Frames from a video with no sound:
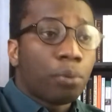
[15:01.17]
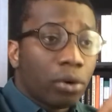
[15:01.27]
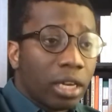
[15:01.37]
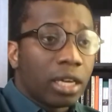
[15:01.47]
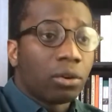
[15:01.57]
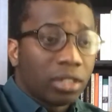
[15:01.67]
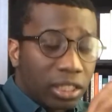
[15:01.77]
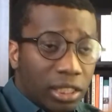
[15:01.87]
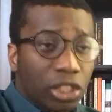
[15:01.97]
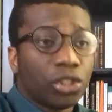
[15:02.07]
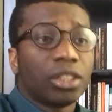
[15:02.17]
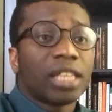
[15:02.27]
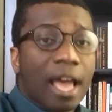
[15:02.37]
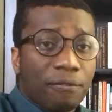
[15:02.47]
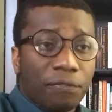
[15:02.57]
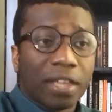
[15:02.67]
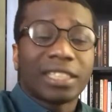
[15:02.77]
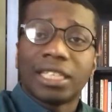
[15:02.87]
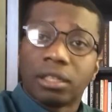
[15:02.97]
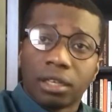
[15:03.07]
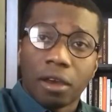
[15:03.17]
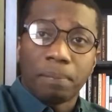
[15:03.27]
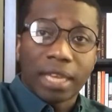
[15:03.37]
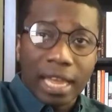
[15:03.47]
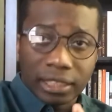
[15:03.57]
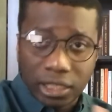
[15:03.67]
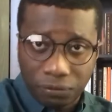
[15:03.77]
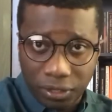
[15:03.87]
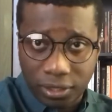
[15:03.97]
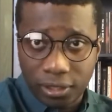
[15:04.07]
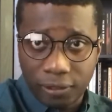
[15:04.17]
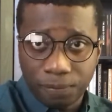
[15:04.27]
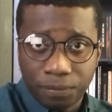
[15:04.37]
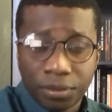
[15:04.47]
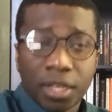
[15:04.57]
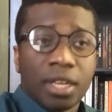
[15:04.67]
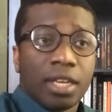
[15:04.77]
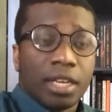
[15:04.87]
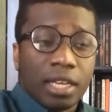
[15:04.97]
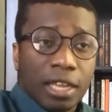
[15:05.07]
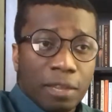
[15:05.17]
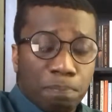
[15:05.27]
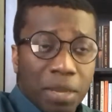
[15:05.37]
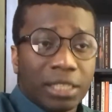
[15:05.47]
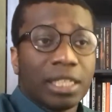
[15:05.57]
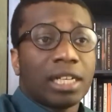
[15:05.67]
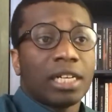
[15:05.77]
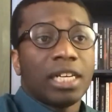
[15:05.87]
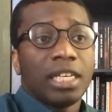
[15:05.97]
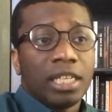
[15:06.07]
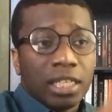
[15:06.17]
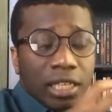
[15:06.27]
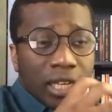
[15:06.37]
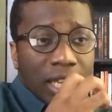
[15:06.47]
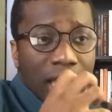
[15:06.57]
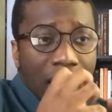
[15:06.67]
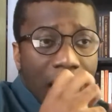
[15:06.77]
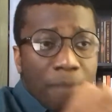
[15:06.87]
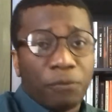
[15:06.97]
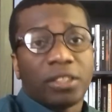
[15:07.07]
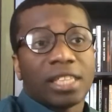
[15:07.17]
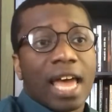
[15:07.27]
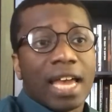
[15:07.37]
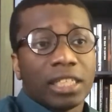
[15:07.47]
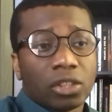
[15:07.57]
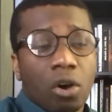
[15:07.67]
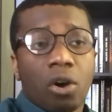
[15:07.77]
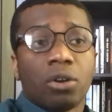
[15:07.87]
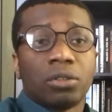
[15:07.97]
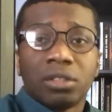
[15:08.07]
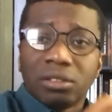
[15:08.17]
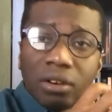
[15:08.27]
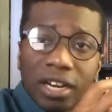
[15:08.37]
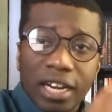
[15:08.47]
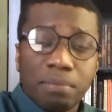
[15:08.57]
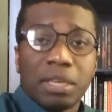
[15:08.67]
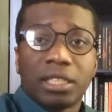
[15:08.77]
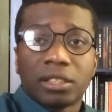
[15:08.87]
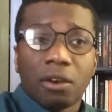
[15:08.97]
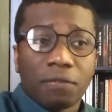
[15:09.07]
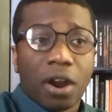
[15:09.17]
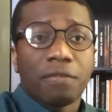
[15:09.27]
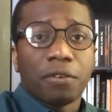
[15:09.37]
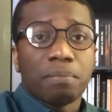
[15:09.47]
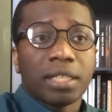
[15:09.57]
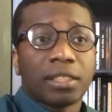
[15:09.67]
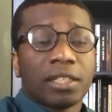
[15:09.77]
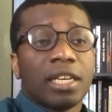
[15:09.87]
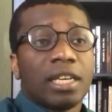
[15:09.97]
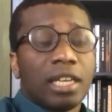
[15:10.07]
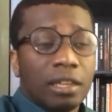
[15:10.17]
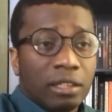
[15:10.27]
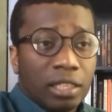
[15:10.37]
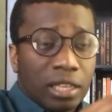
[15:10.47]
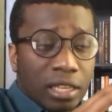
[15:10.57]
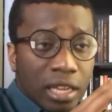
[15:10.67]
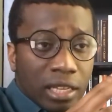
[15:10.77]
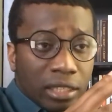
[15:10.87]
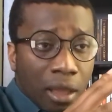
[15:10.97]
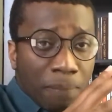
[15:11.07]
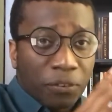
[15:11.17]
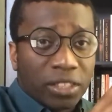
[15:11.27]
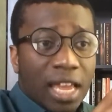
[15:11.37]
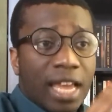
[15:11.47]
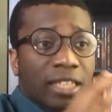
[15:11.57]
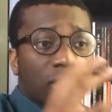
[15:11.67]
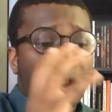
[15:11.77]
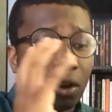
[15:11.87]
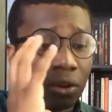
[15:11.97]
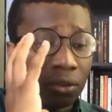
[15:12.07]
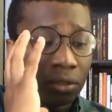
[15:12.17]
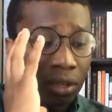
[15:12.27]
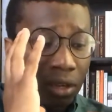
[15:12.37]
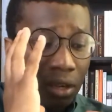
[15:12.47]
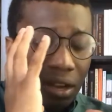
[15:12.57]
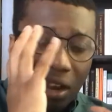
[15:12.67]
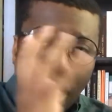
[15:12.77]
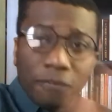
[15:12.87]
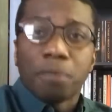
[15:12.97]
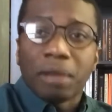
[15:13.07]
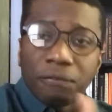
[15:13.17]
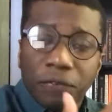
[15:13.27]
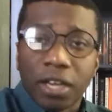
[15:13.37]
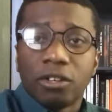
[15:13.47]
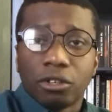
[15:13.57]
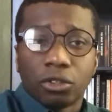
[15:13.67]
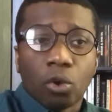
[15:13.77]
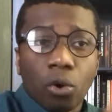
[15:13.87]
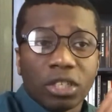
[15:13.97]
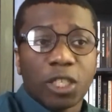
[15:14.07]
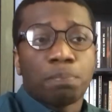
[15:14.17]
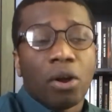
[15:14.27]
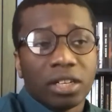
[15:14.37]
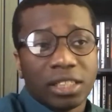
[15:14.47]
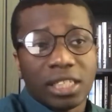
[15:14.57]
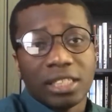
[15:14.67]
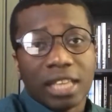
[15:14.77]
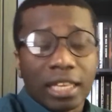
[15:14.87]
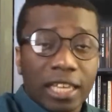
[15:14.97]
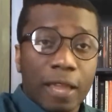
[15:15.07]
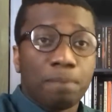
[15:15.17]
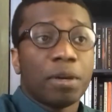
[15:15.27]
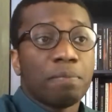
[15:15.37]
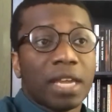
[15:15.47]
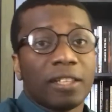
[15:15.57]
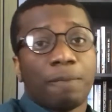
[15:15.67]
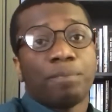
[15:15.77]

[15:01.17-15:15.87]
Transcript: political decisions affect economic activity. It basically emphasized on the limits of government. It emphasized on government failures, all these policies that they implement